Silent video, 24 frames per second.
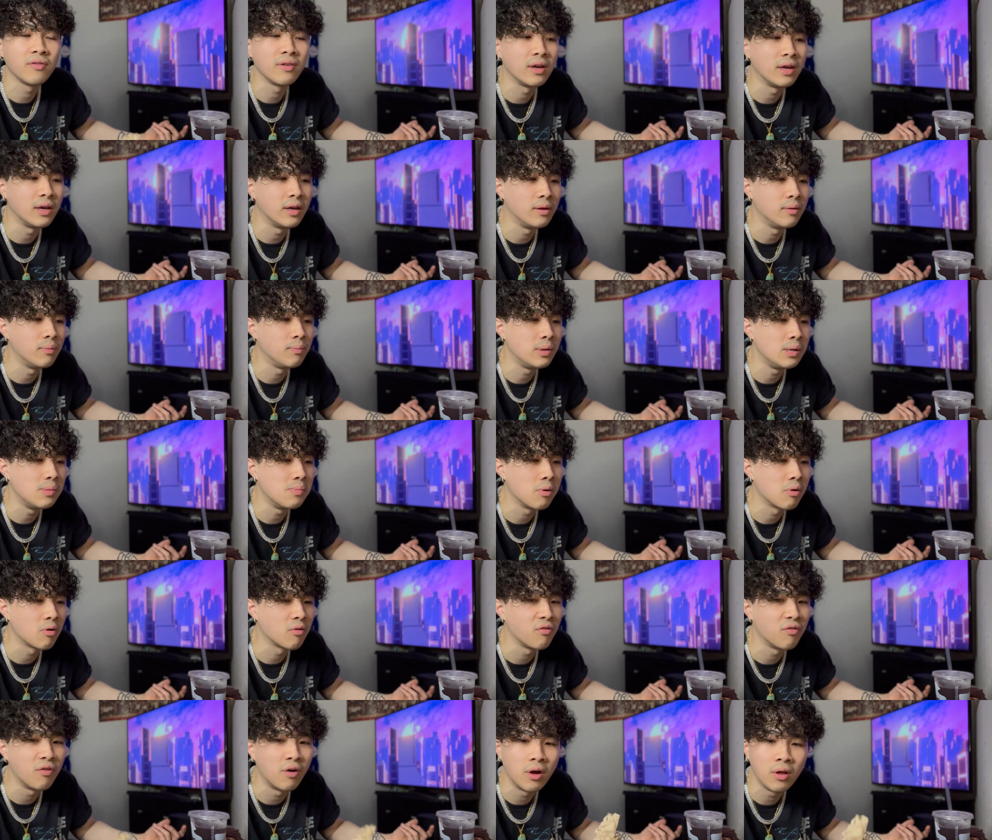and people
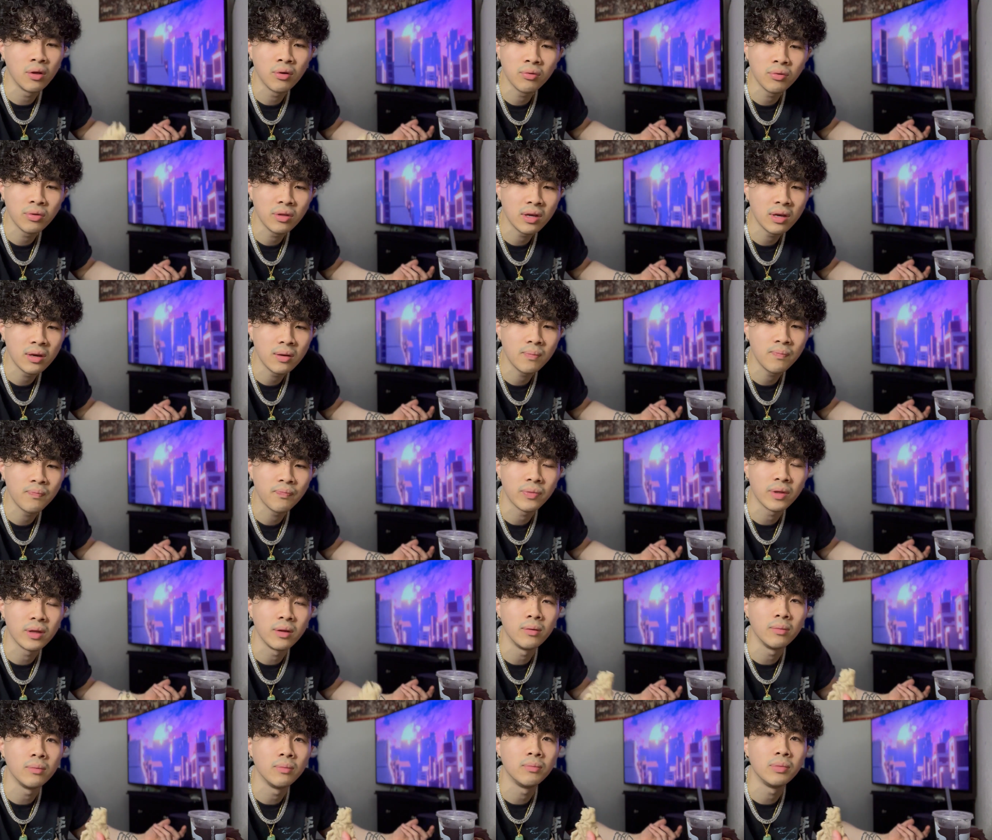are following them
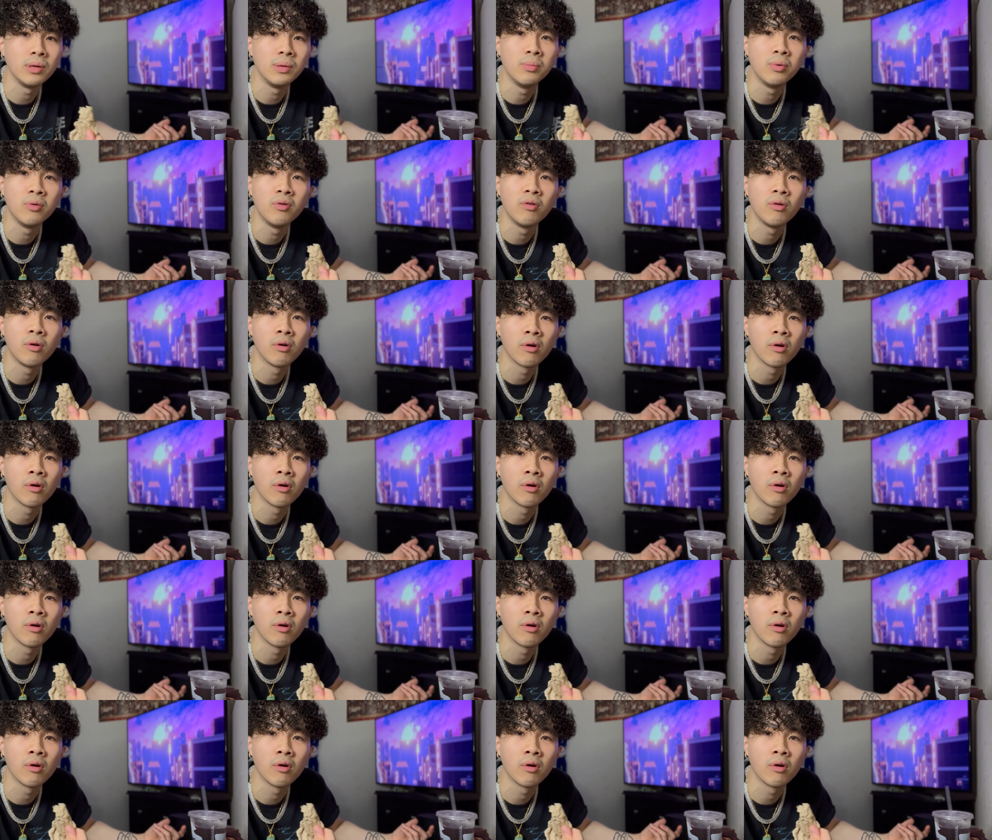and people